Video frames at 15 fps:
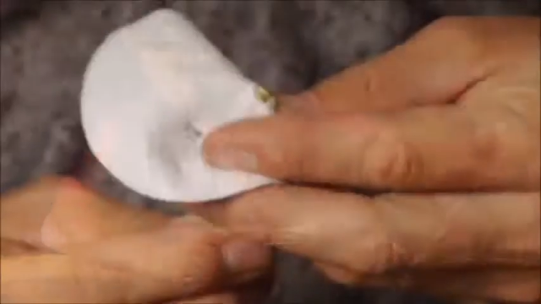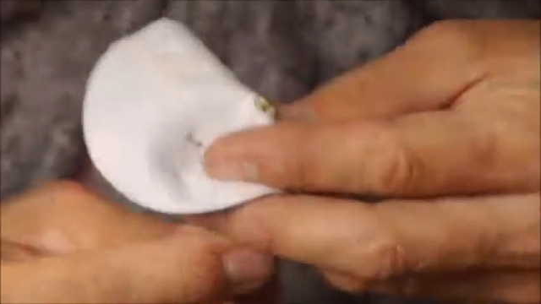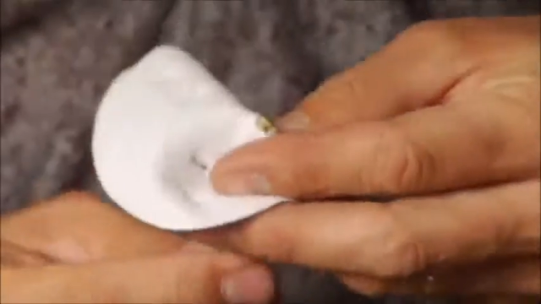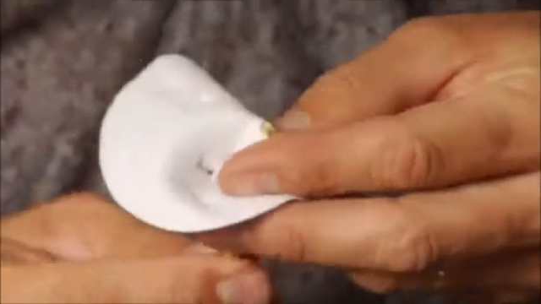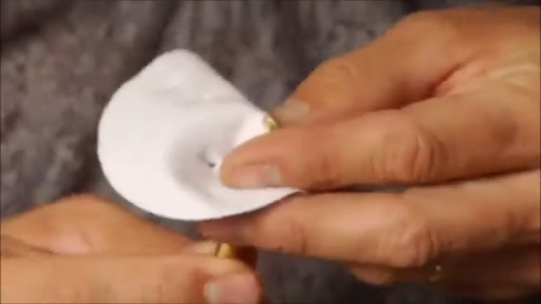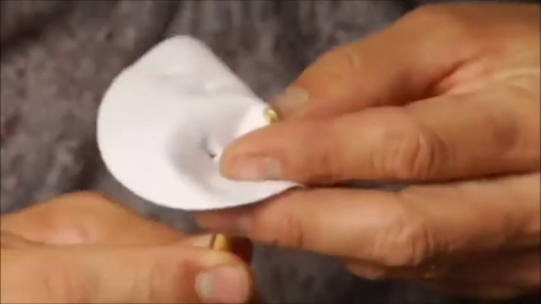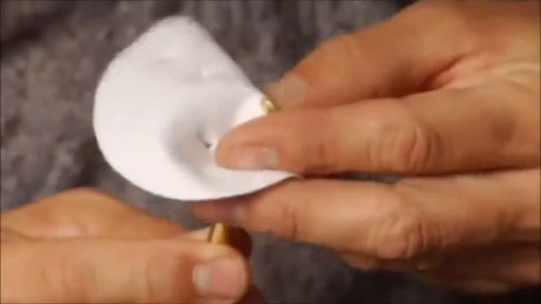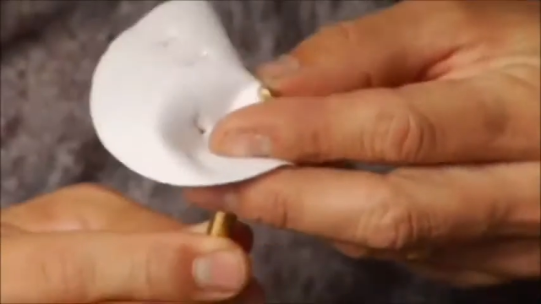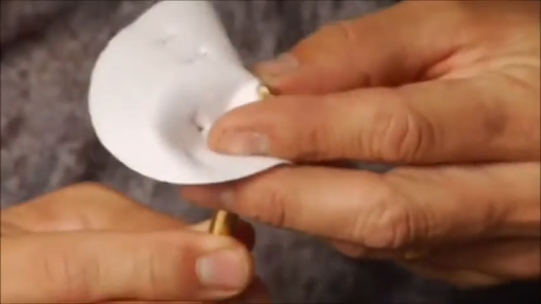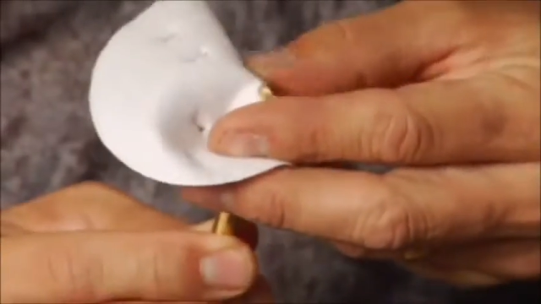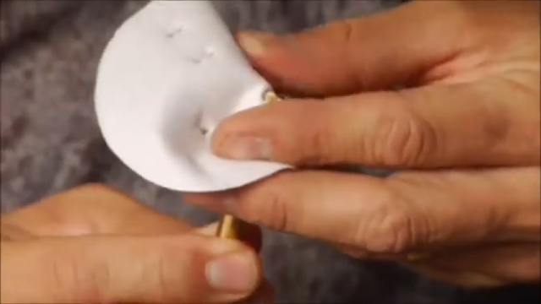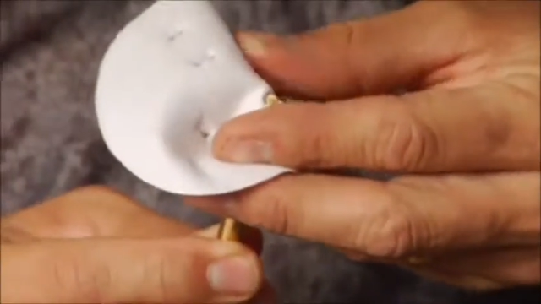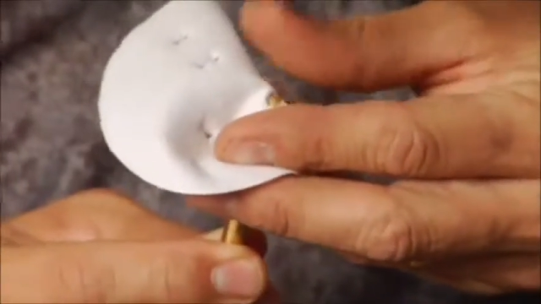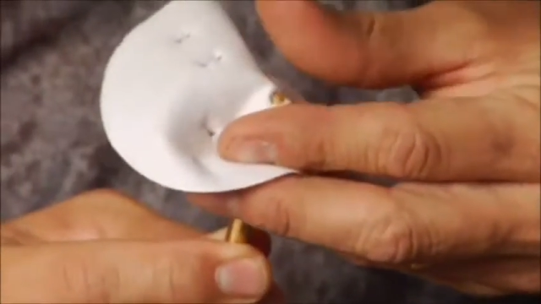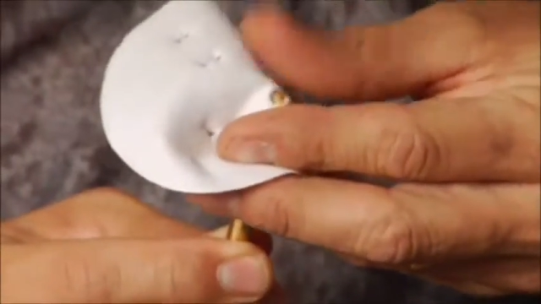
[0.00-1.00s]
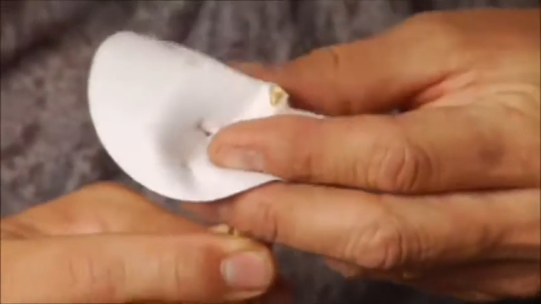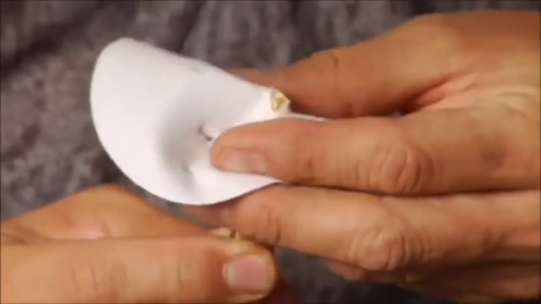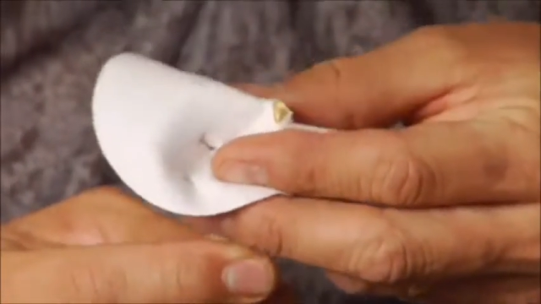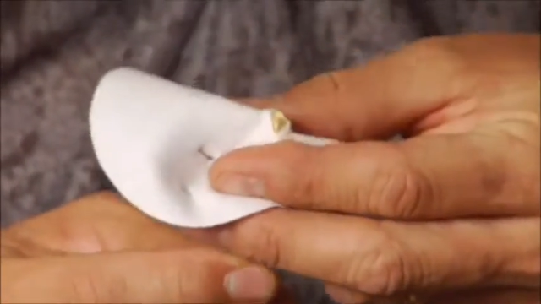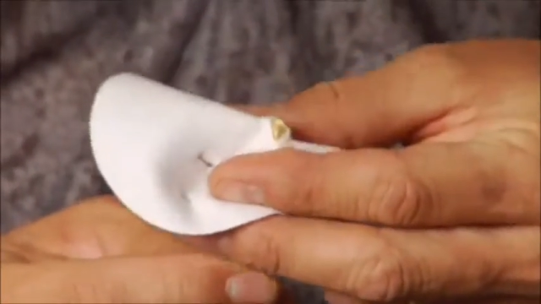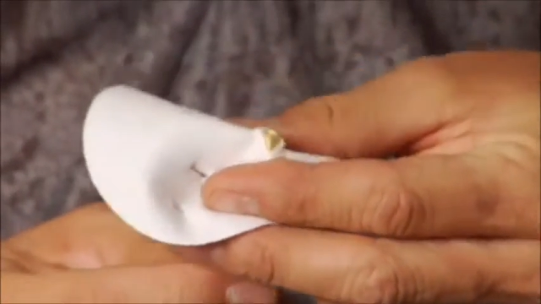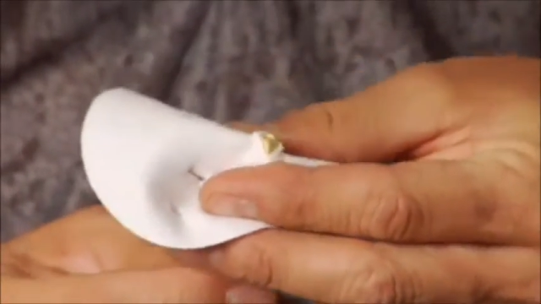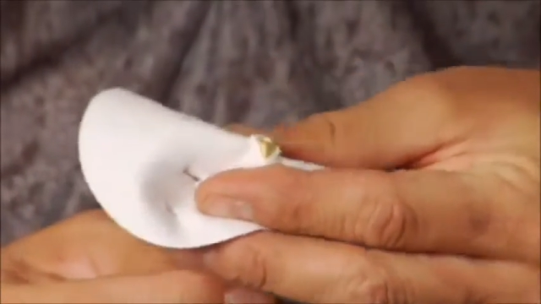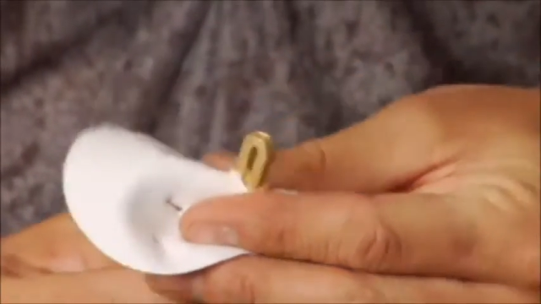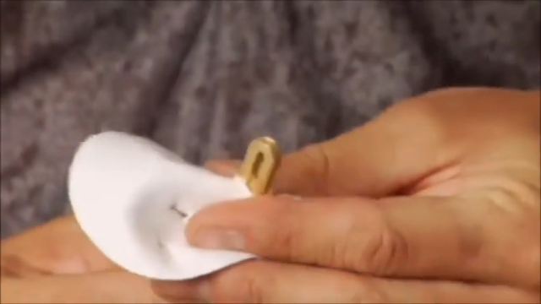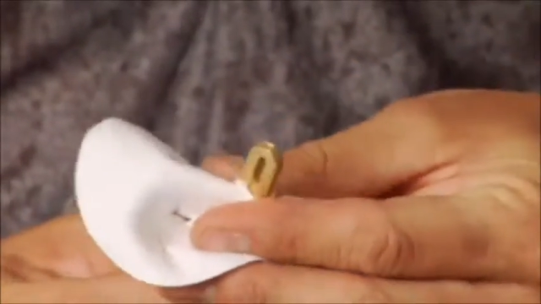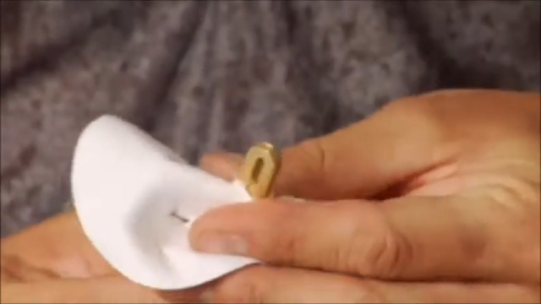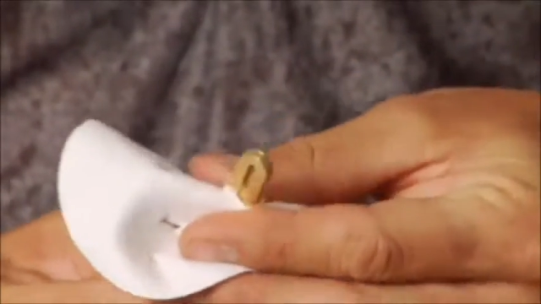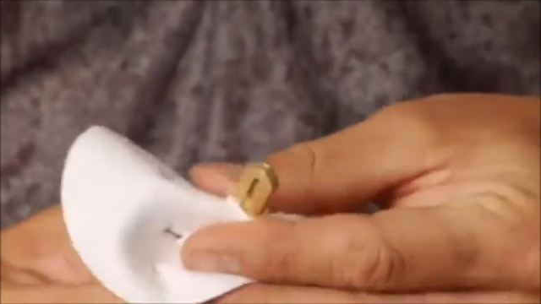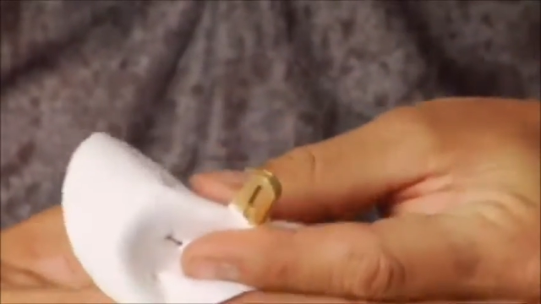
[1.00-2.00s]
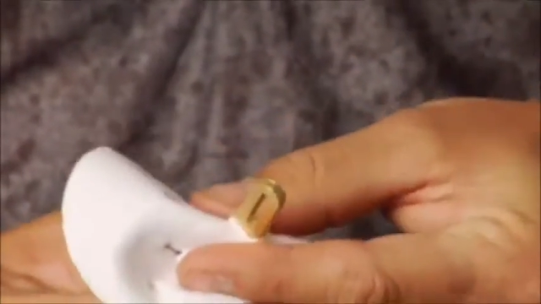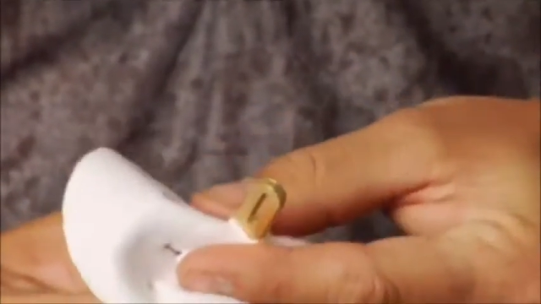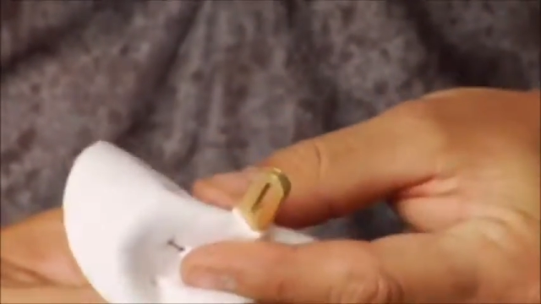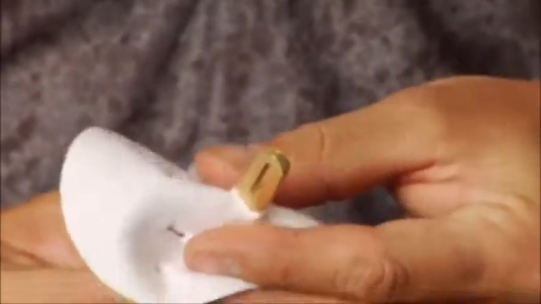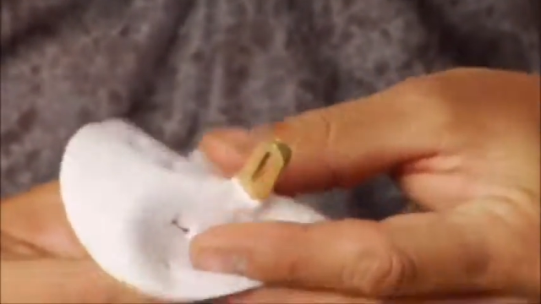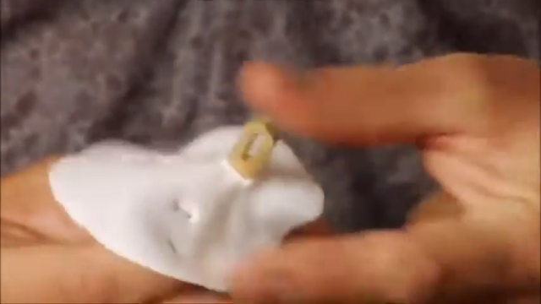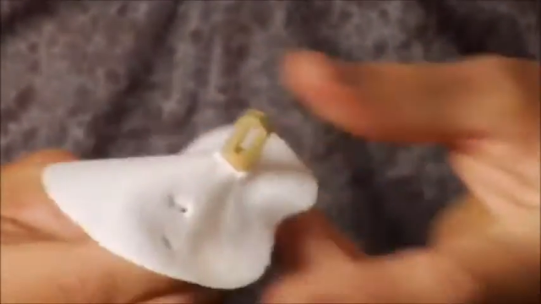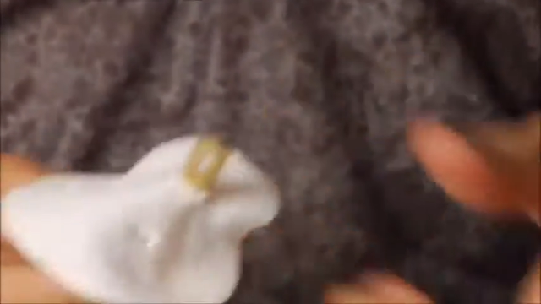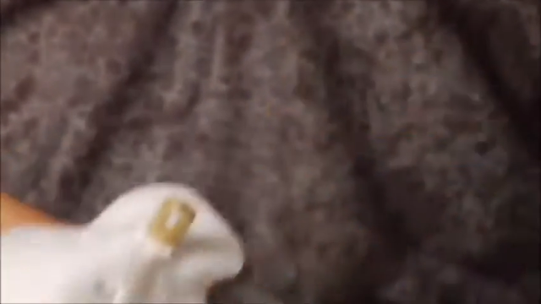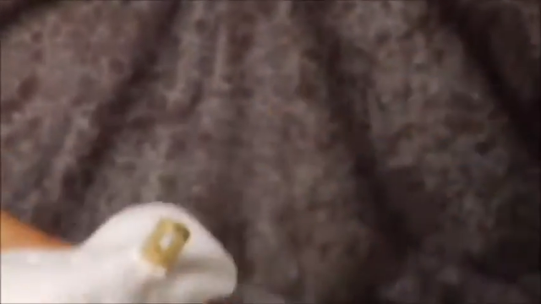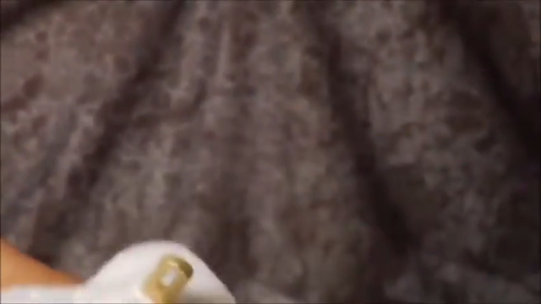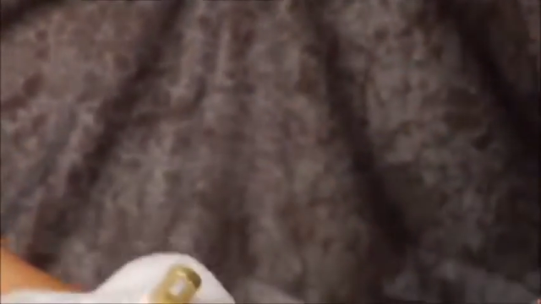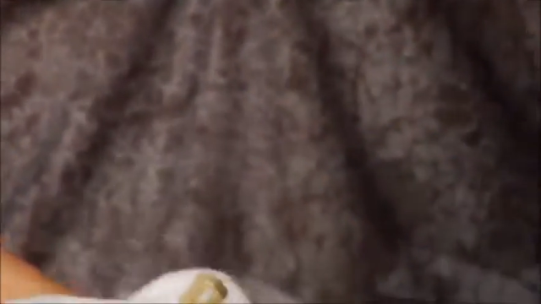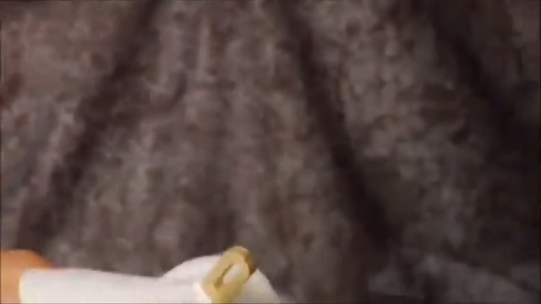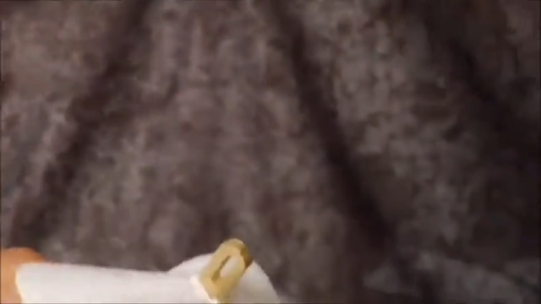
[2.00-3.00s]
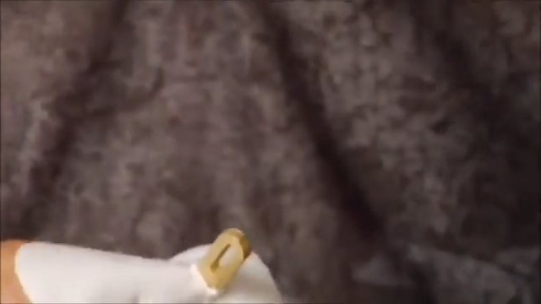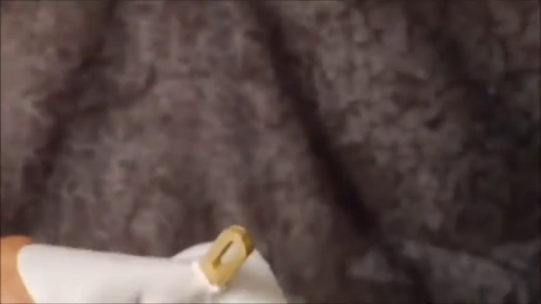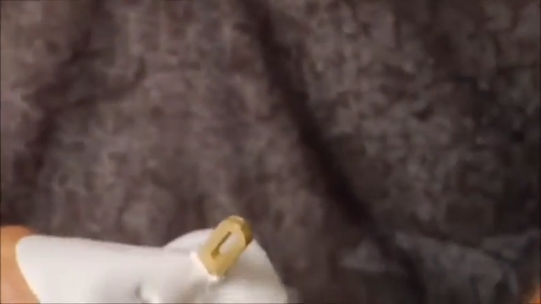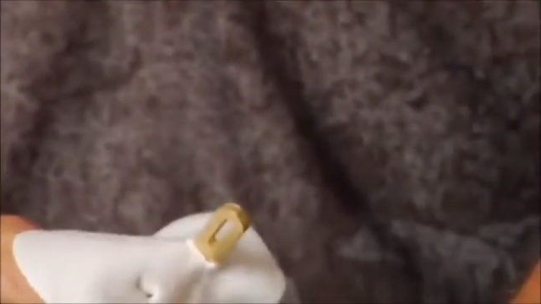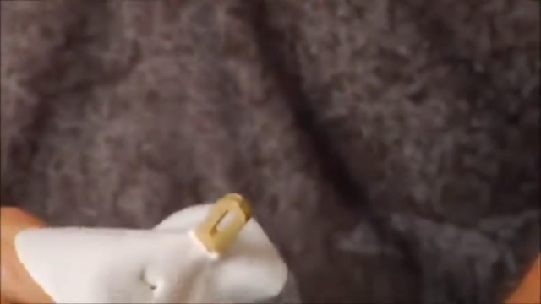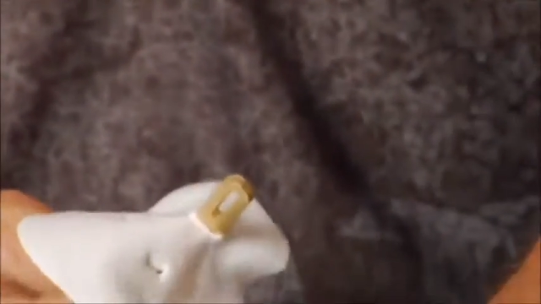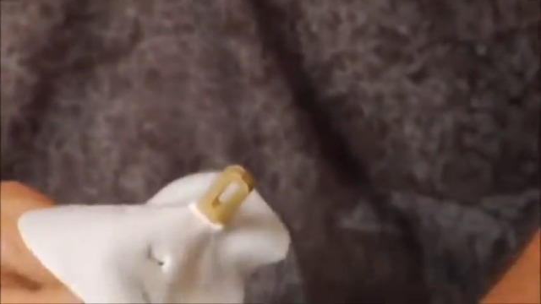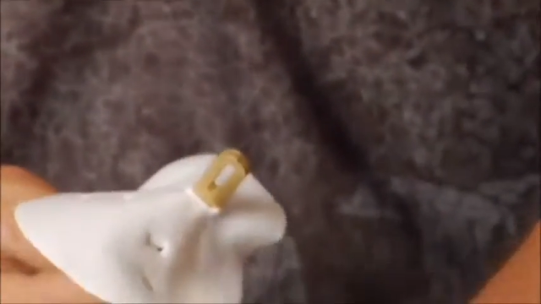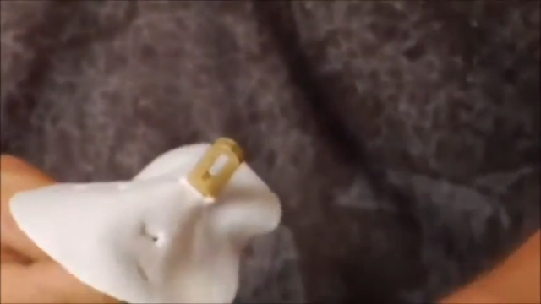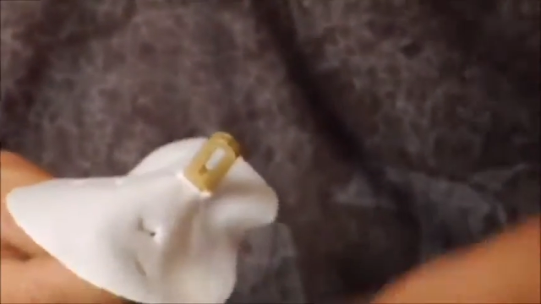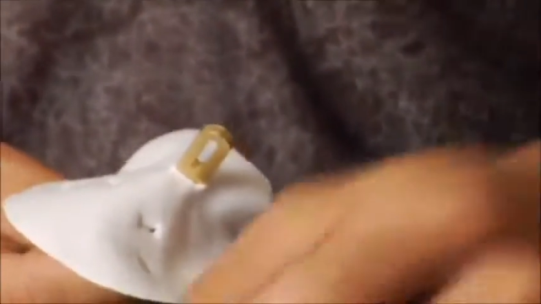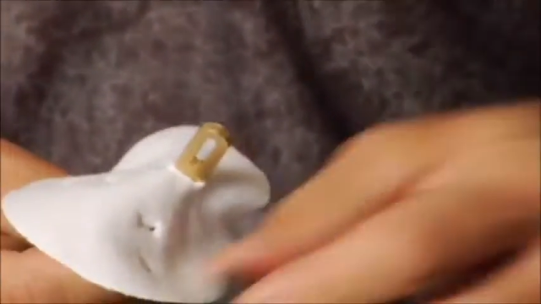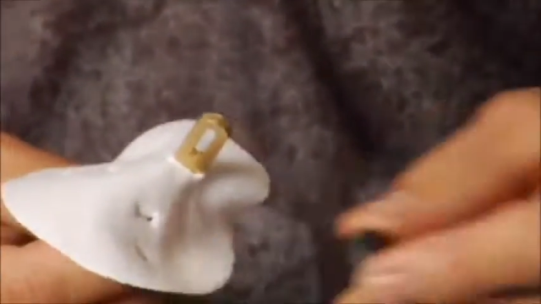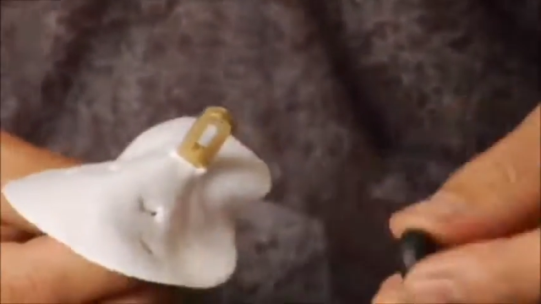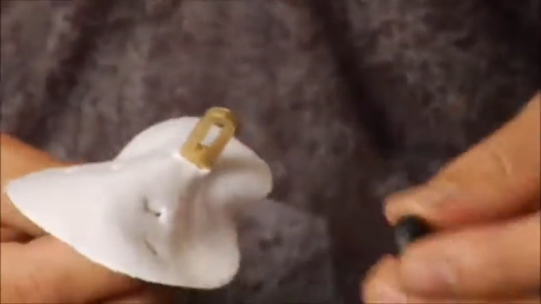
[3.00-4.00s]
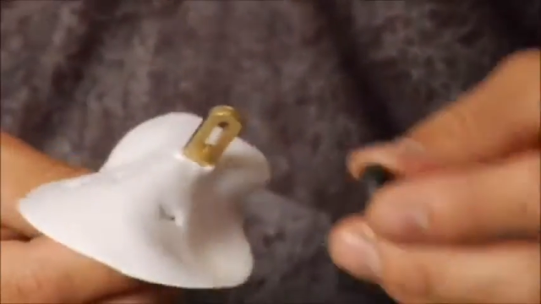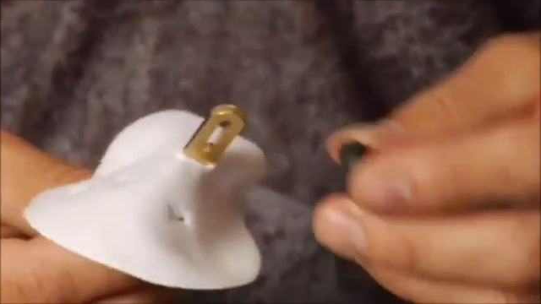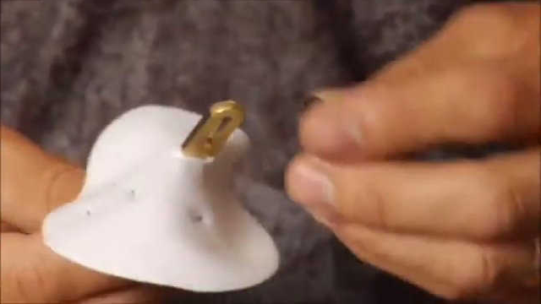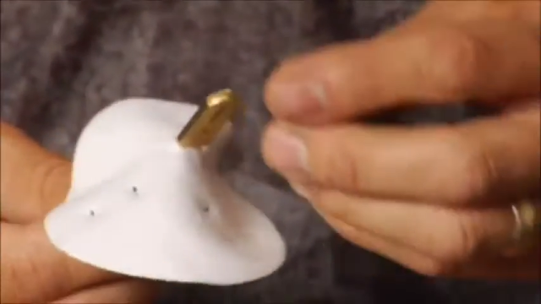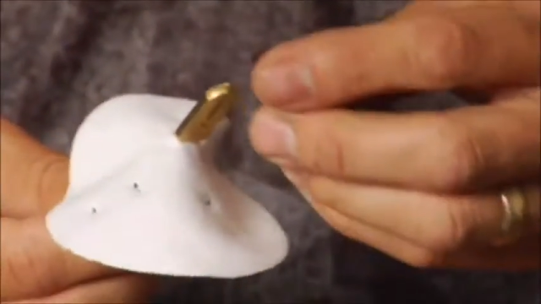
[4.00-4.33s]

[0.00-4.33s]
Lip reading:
Nobody's mouth can be seen.